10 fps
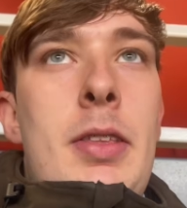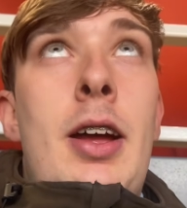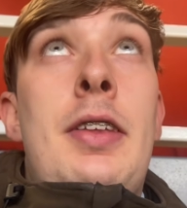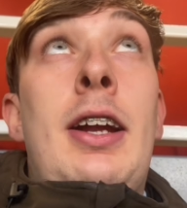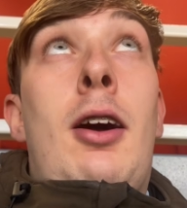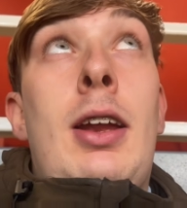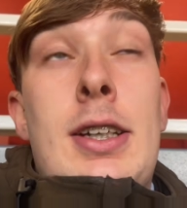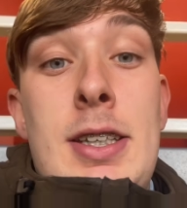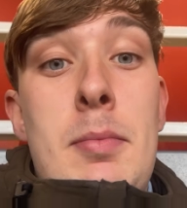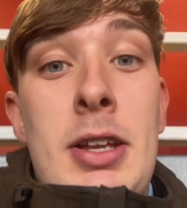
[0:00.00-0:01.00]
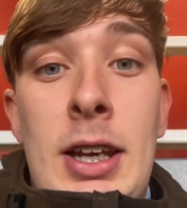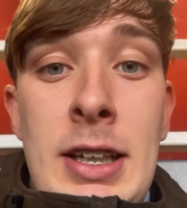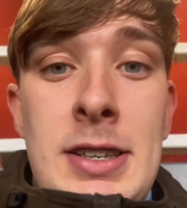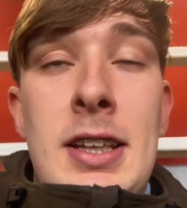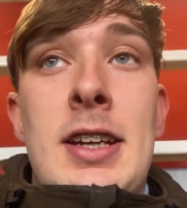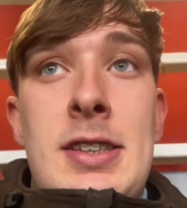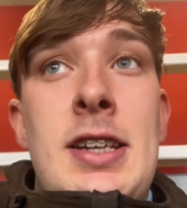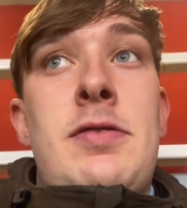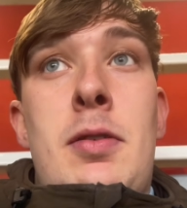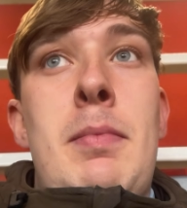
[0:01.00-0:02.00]
I think I'll accept at least an
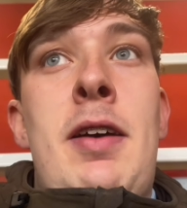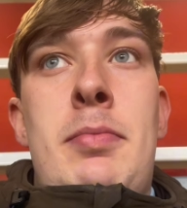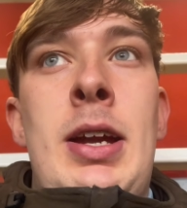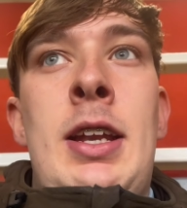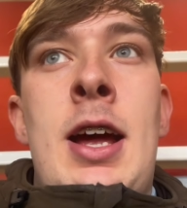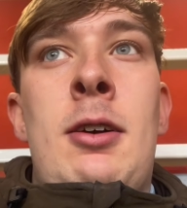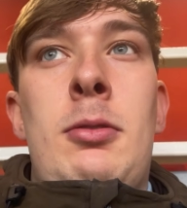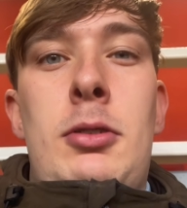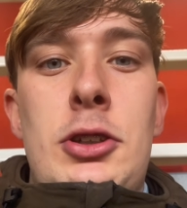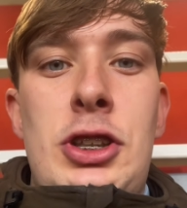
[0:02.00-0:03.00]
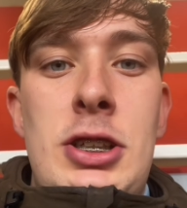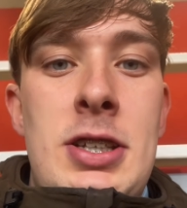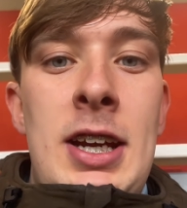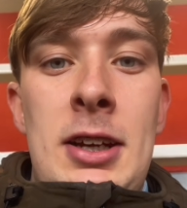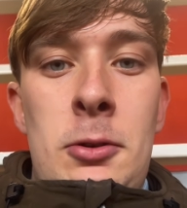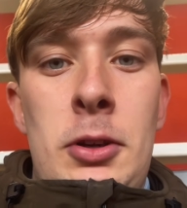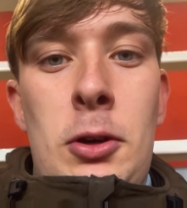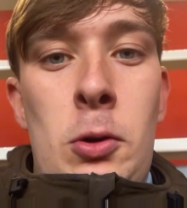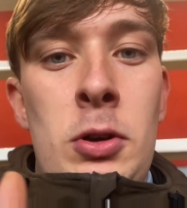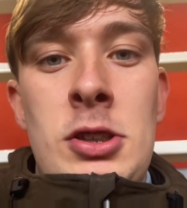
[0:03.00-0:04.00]
assist from Beth Mead now. She's taking all the
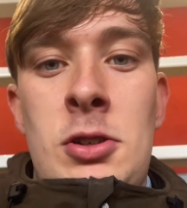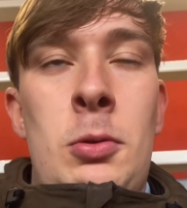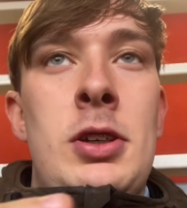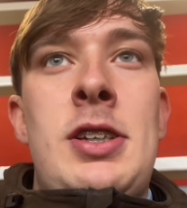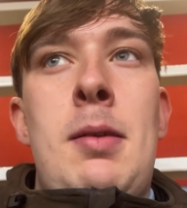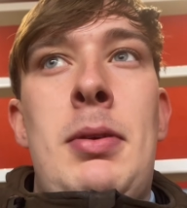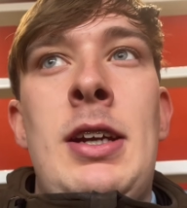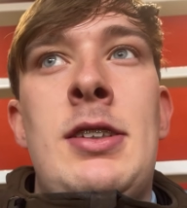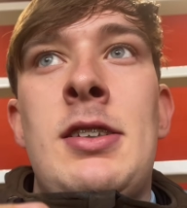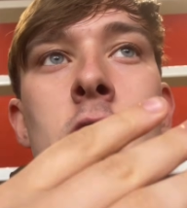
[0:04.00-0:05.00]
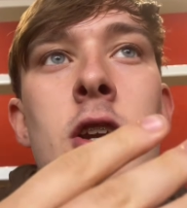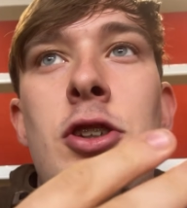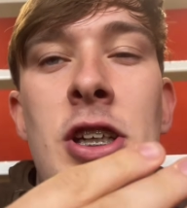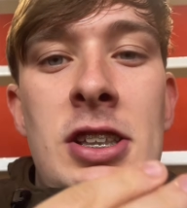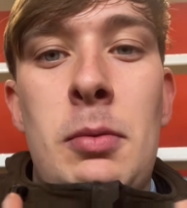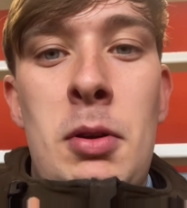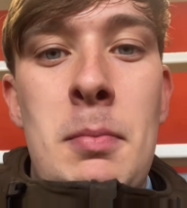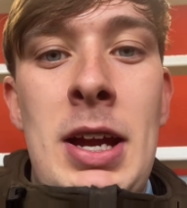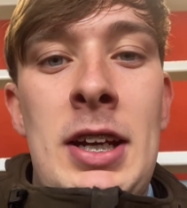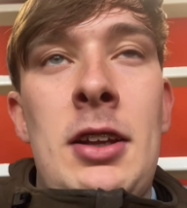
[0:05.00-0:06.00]
corners and all the set pieces. She's the
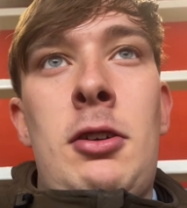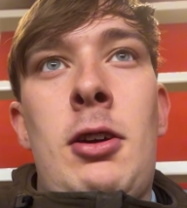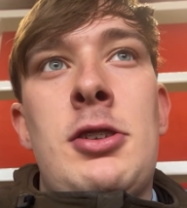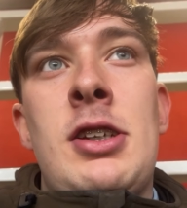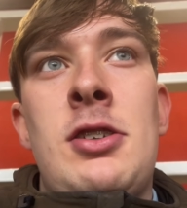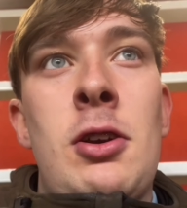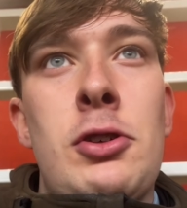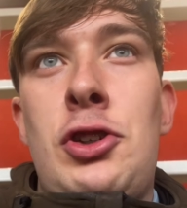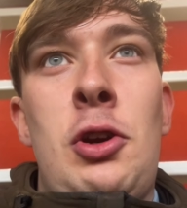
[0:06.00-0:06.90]
one making the crosses, not shooting.